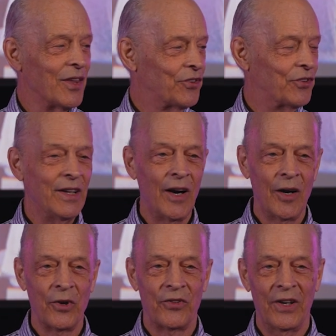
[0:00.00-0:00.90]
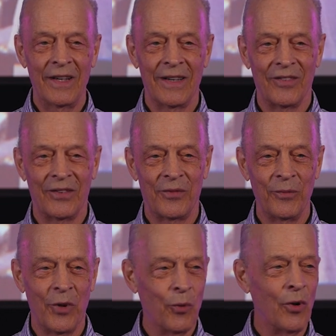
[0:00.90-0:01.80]
the sin I was in,
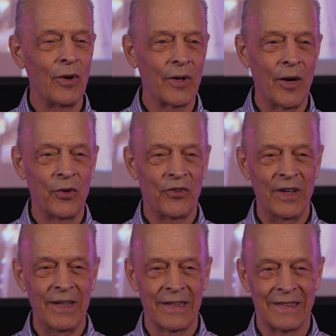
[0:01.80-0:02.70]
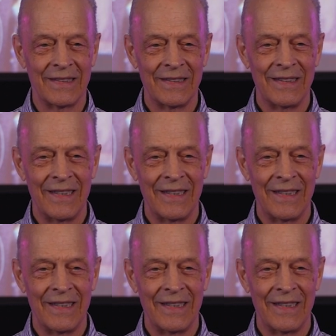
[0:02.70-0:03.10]
the world I was in.